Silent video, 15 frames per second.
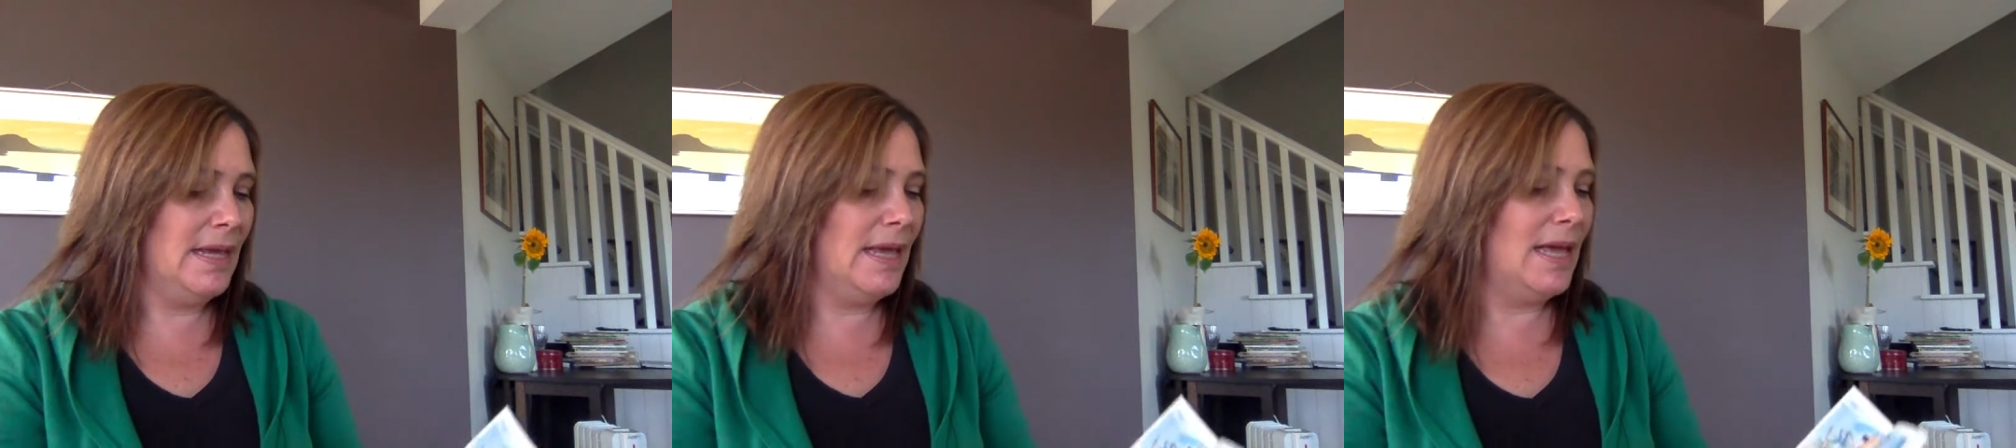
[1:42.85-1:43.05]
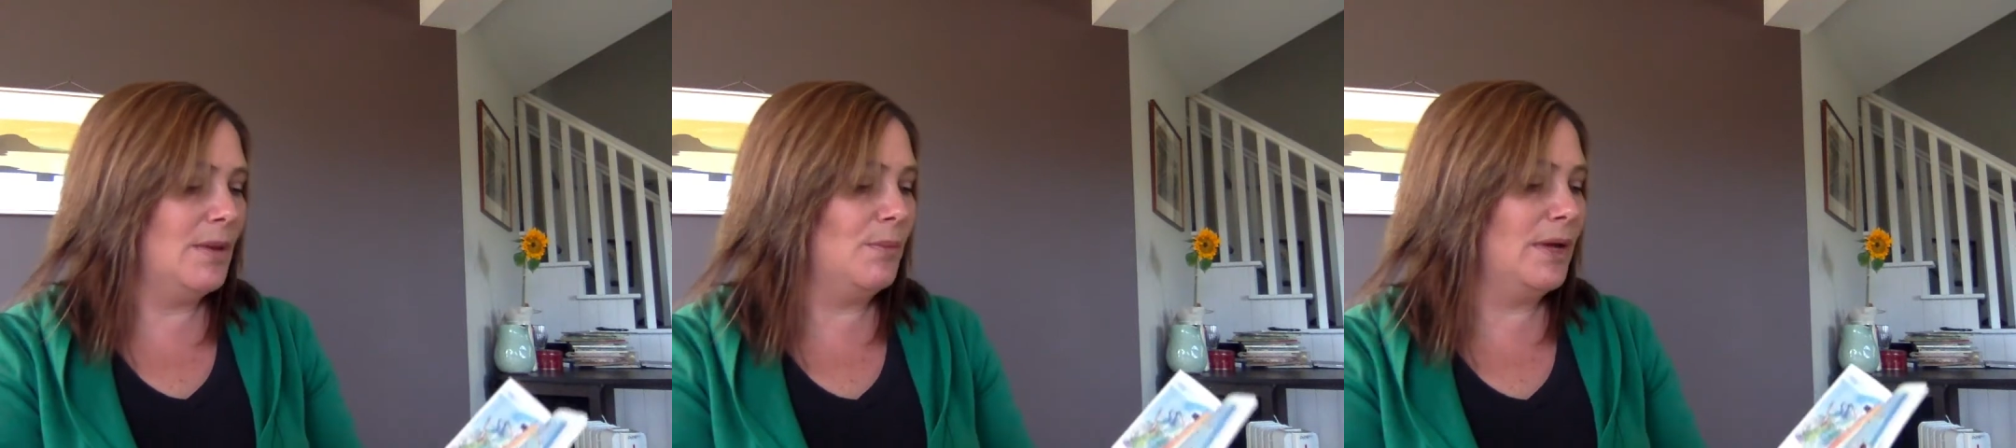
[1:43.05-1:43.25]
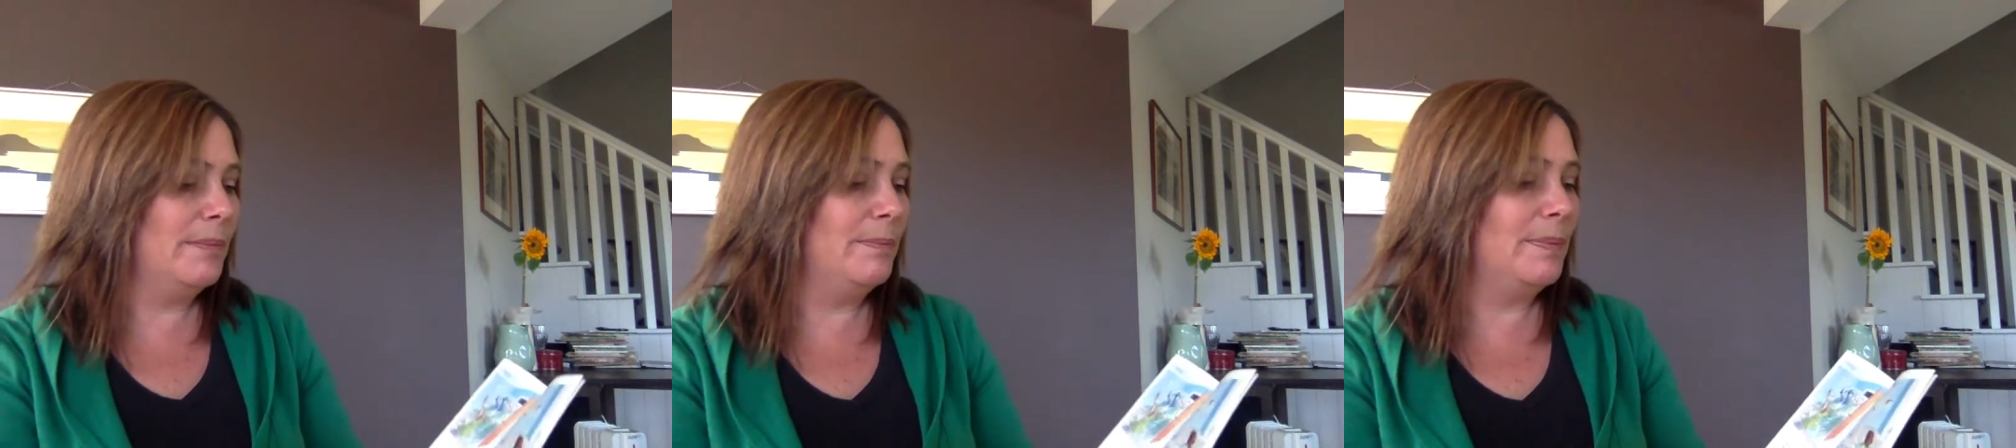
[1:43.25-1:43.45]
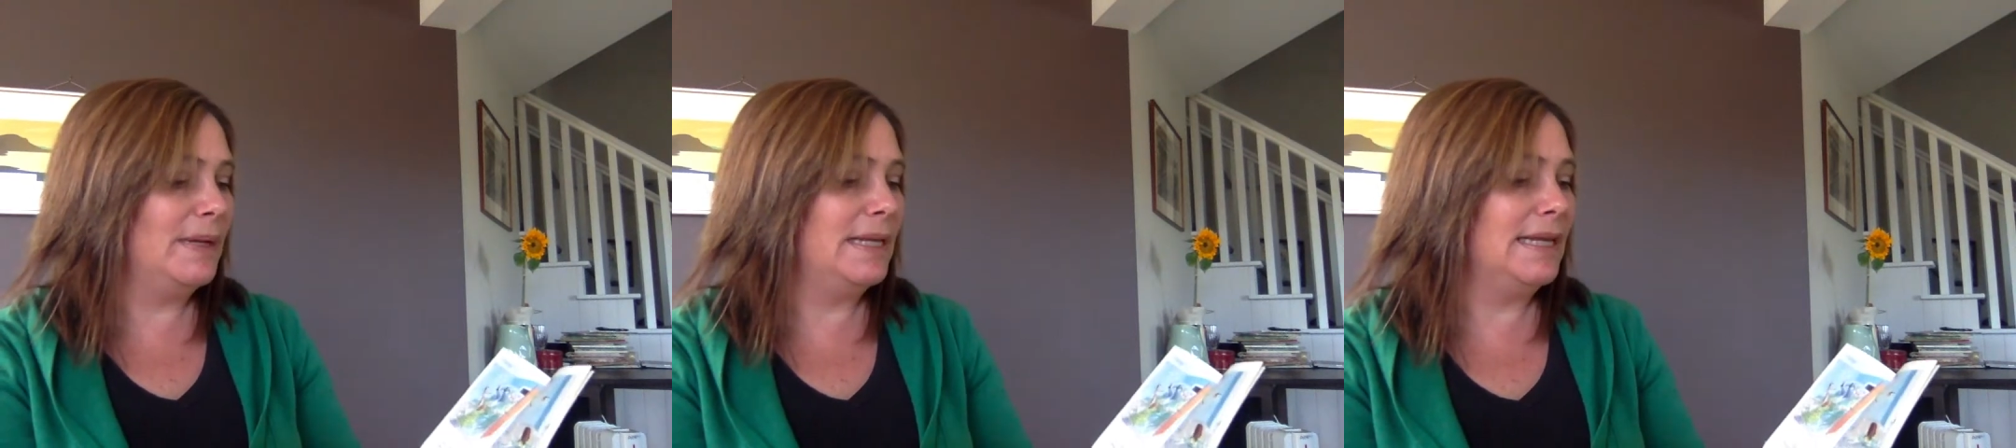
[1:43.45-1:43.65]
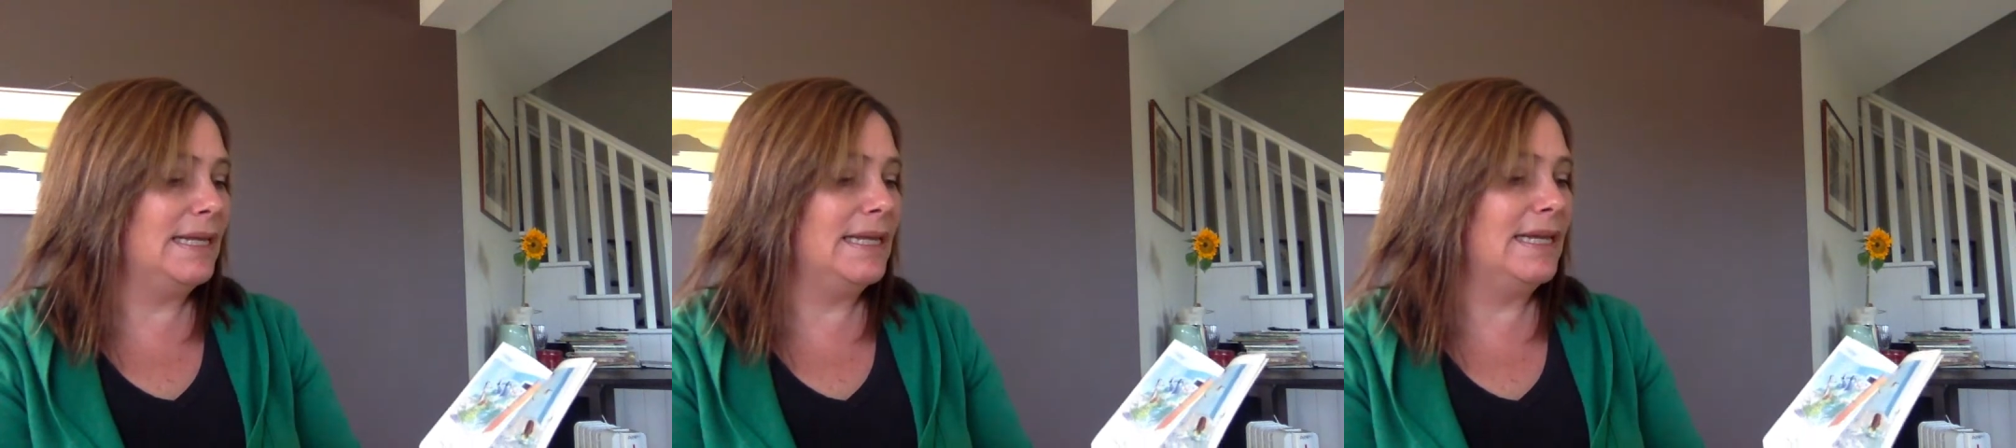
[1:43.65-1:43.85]
And when
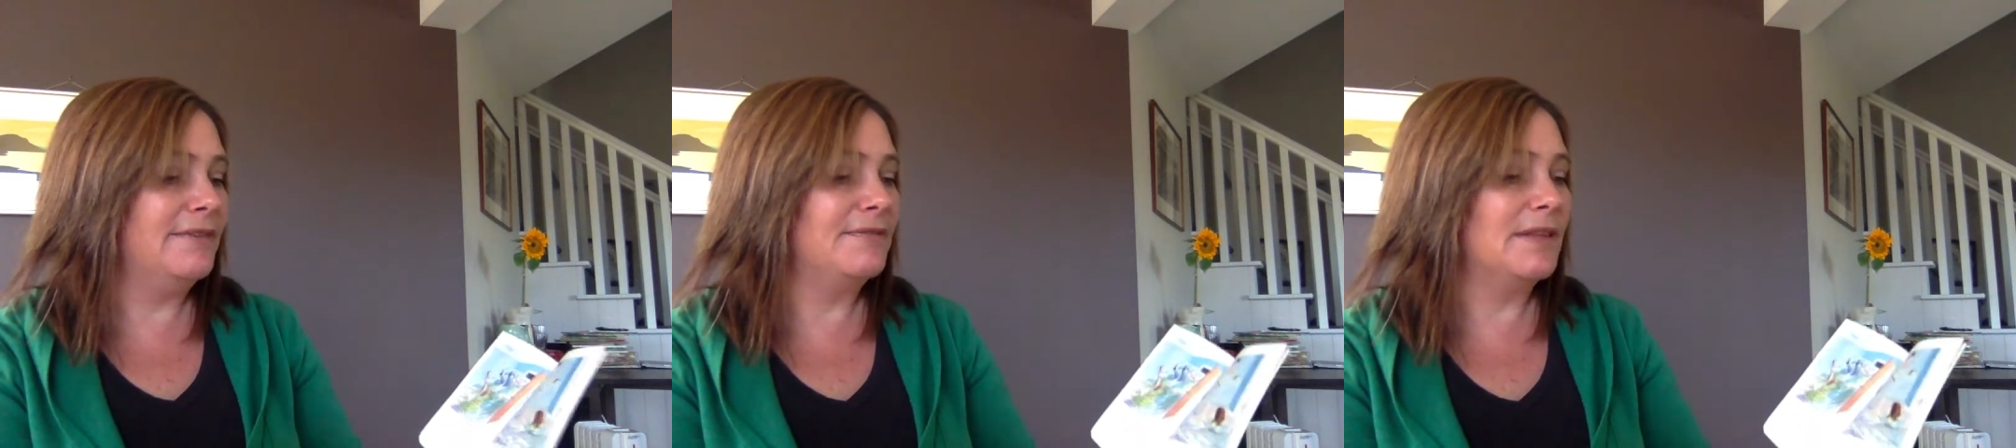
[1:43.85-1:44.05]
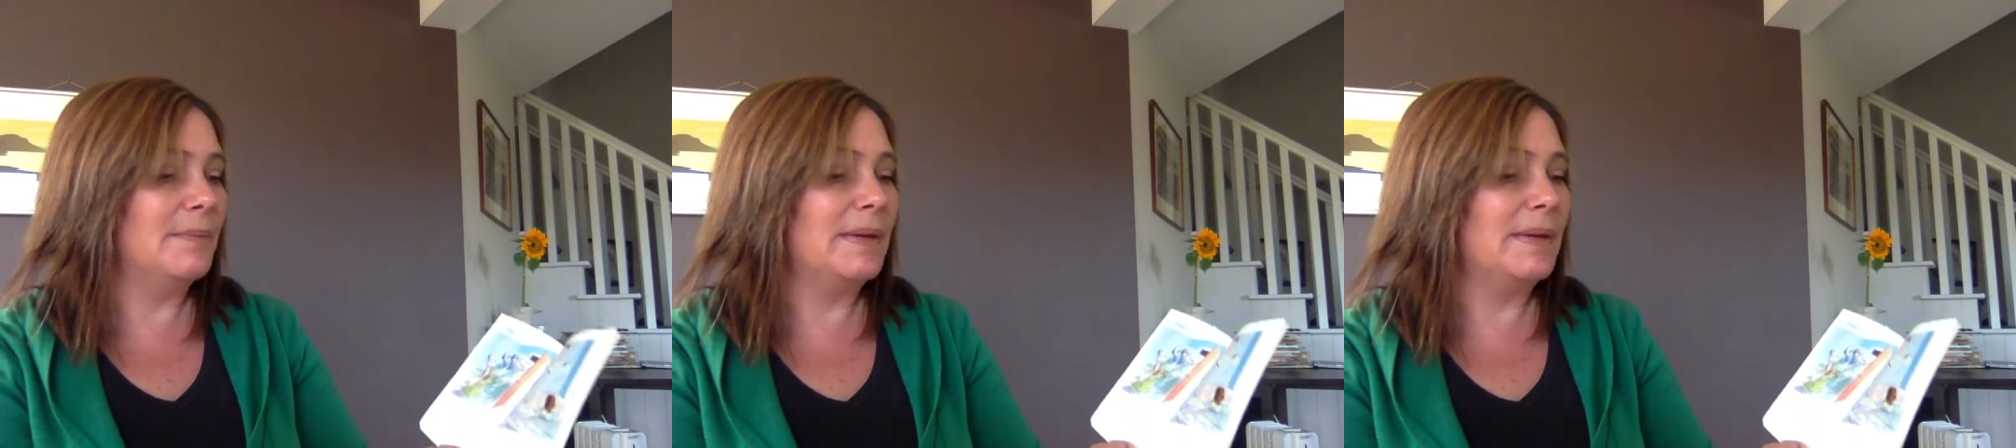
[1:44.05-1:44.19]
Billy left the